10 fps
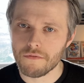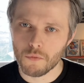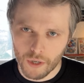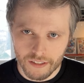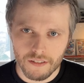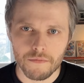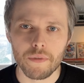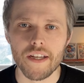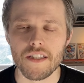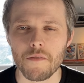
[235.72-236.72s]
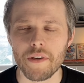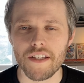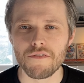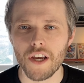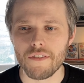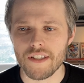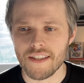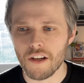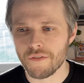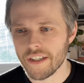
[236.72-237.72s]
when compared to the PS5
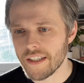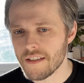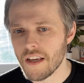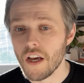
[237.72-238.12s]
itself that is,